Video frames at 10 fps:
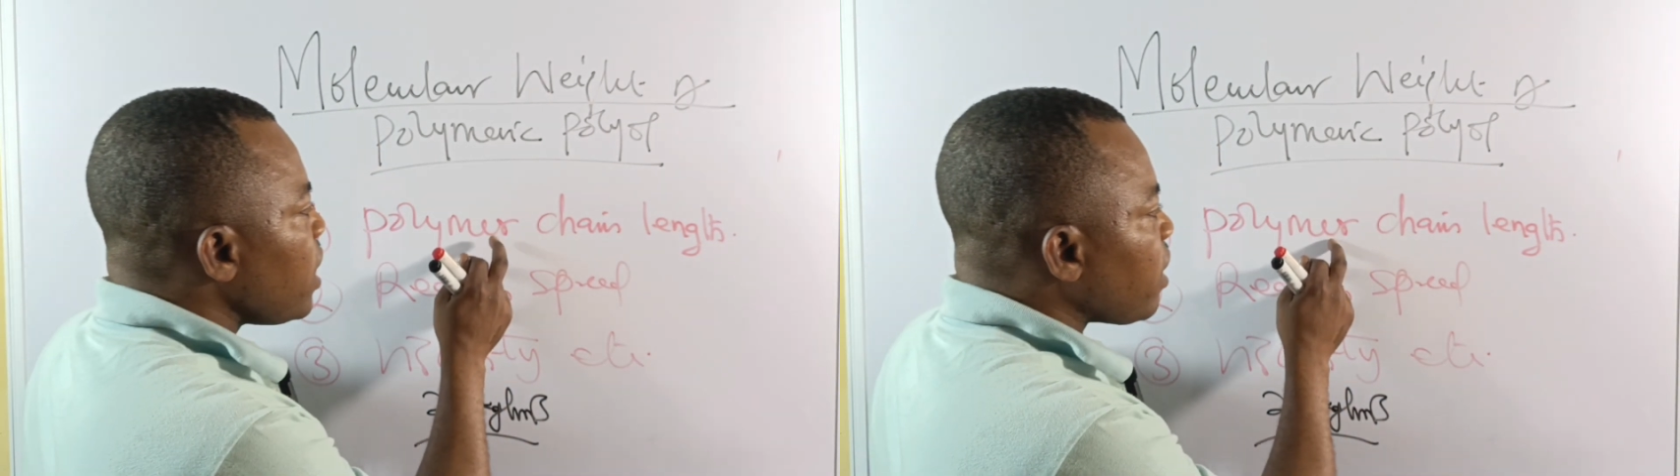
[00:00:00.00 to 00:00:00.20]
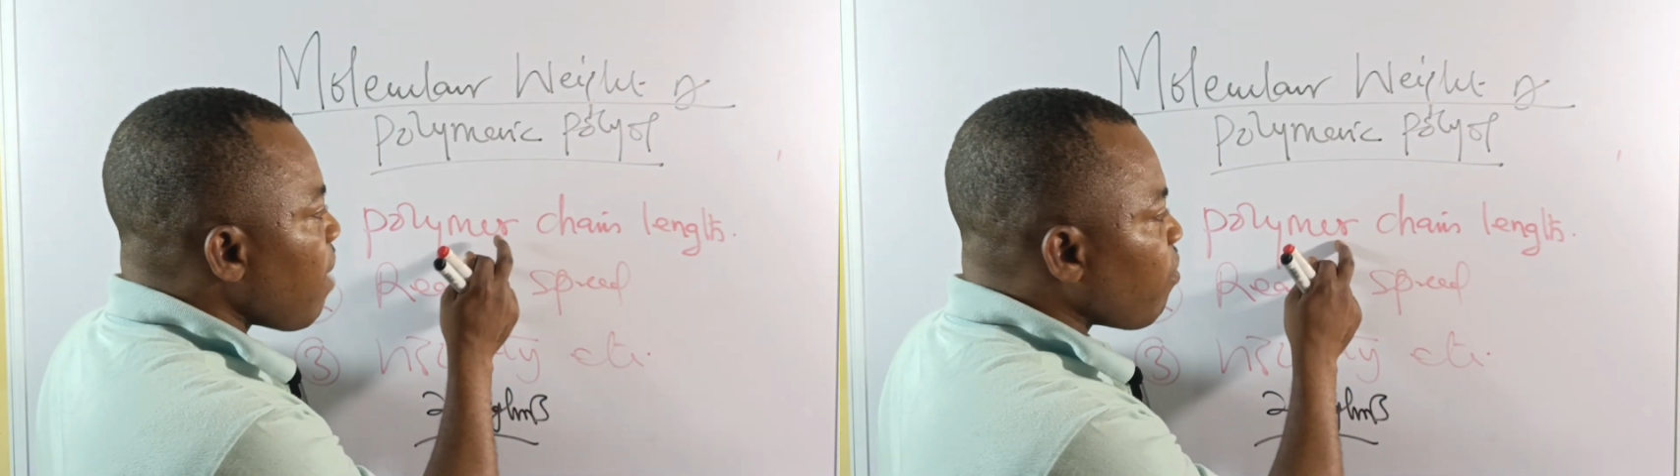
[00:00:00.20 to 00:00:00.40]

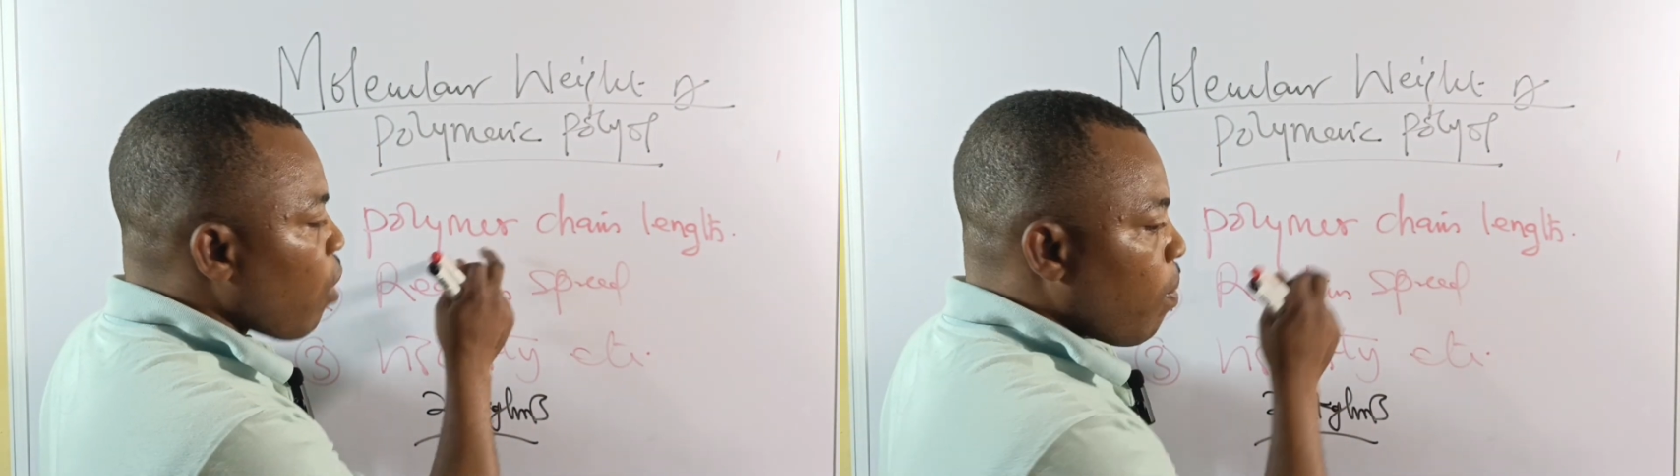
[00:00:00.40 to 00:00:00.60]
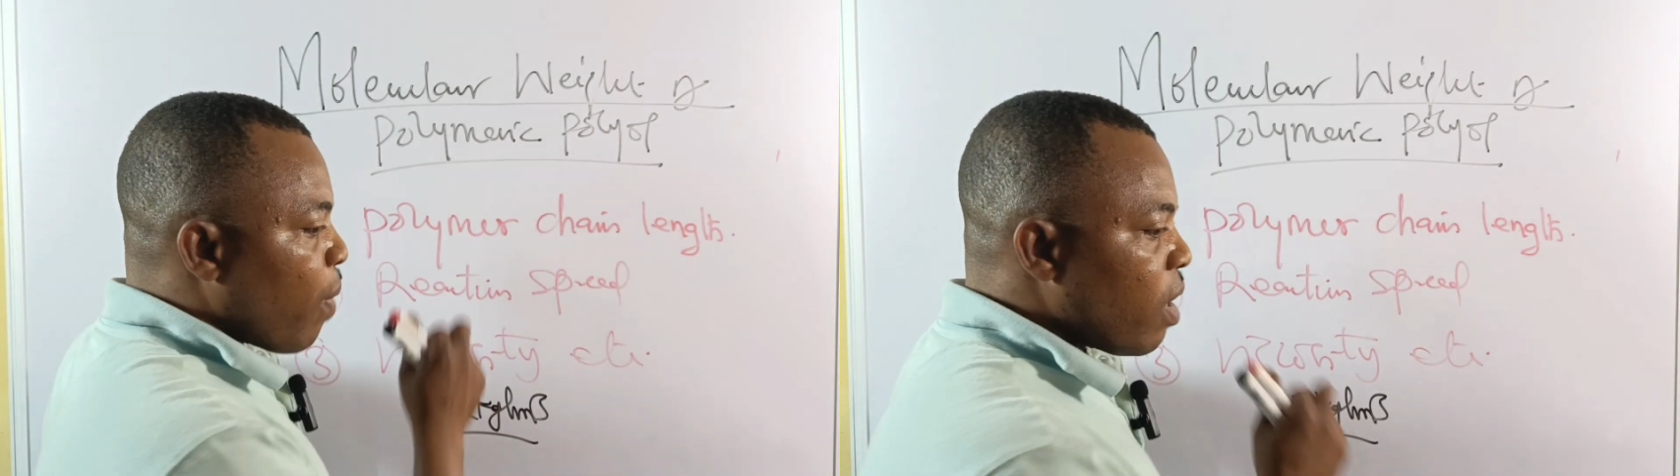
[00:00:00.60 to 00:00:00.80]
in
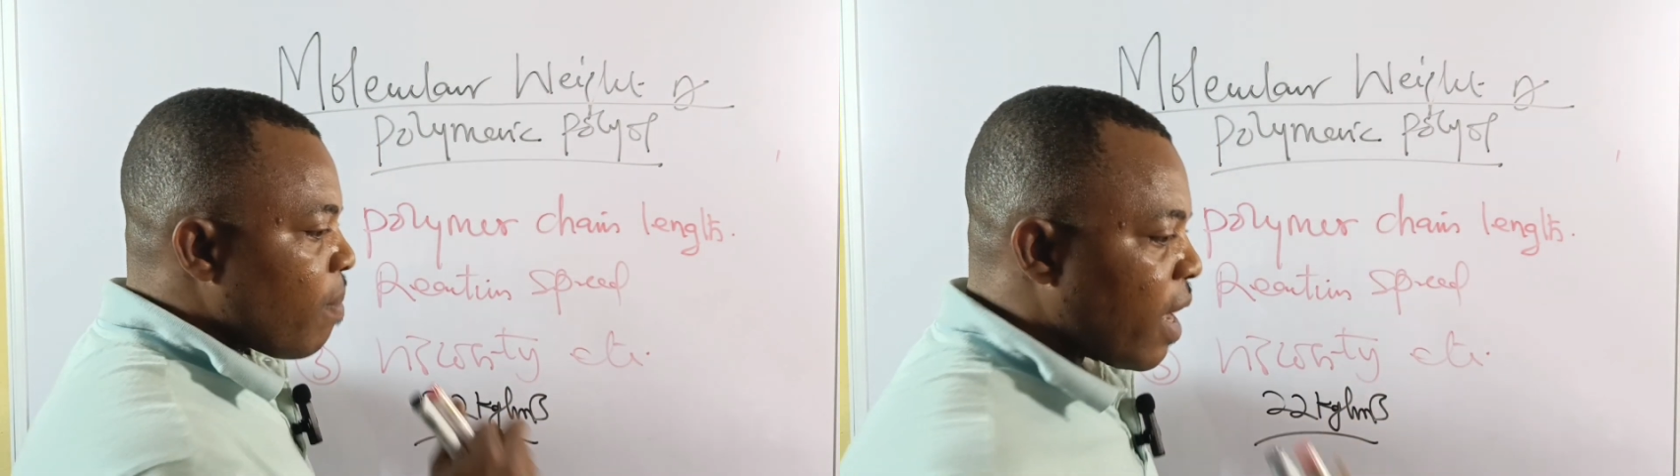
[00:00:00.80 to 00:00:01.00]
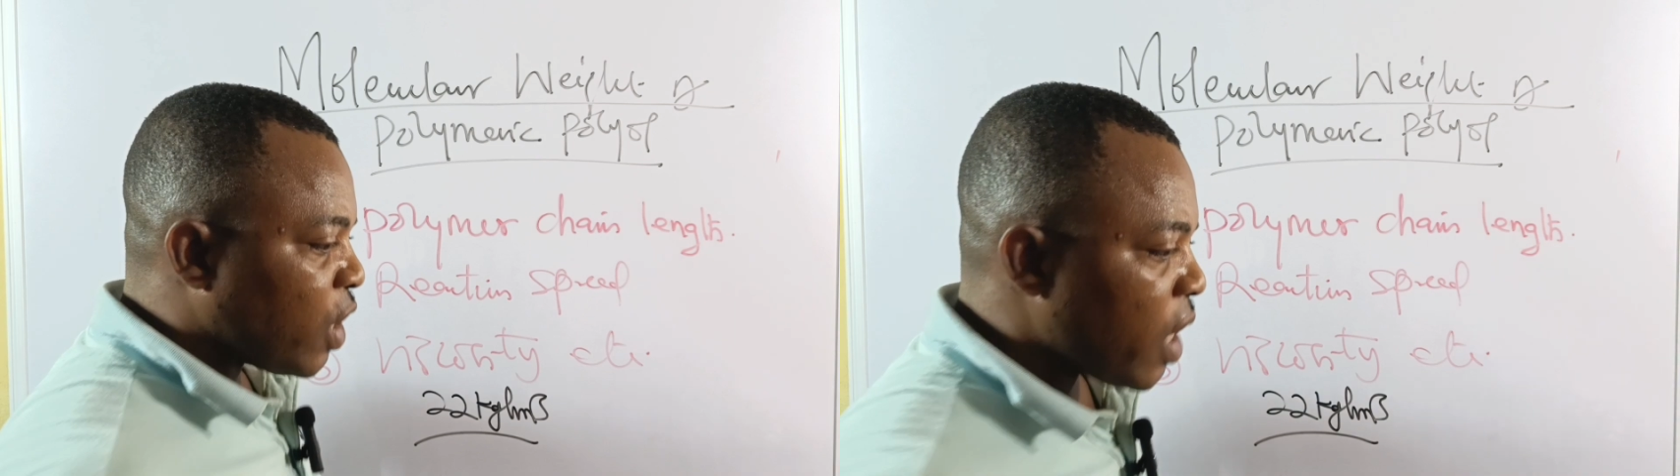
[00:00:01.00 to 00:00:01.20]
terms of
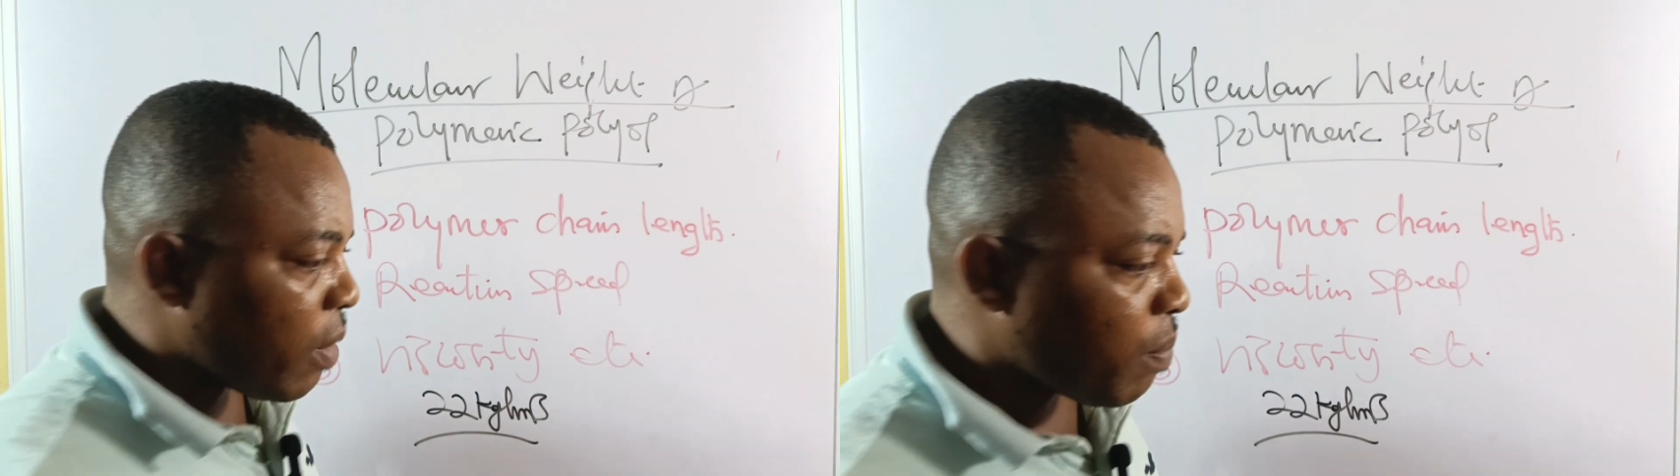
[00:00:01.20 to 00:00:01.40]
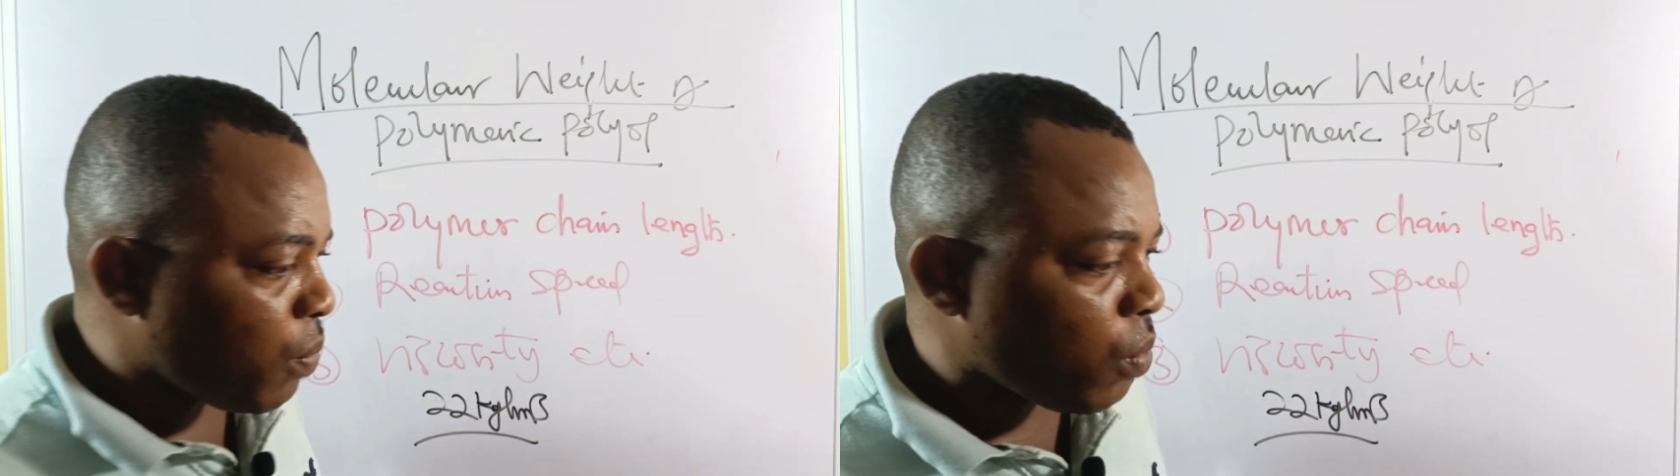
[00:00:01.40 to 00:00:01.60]
polymer
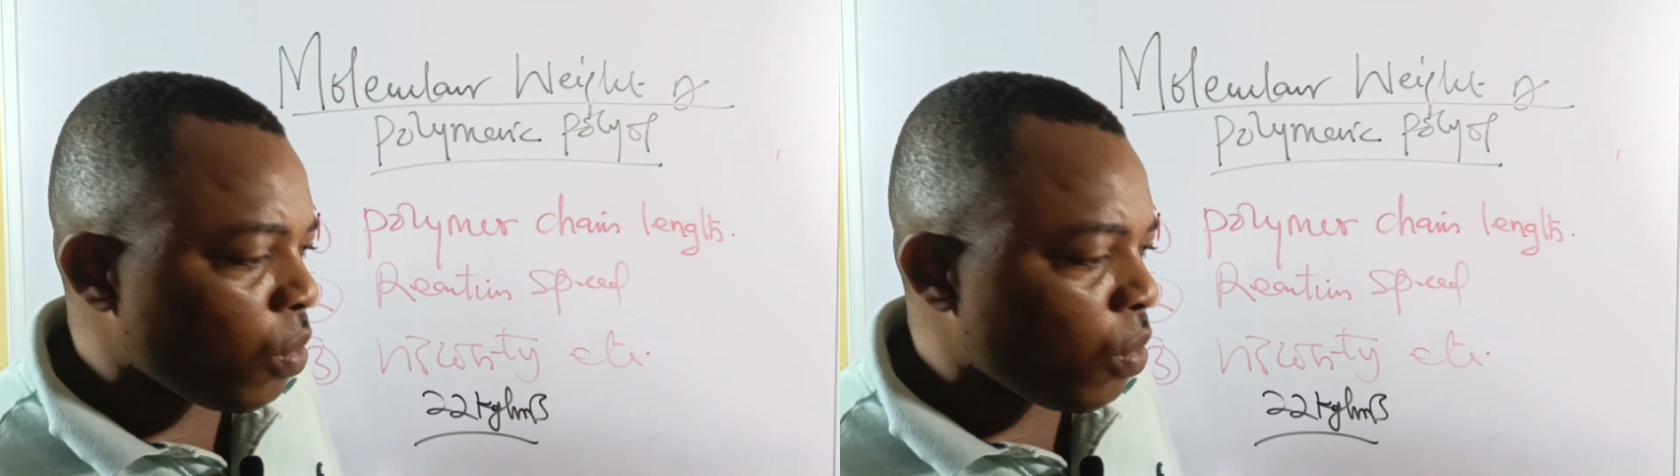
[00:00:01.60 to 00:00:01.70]
chain,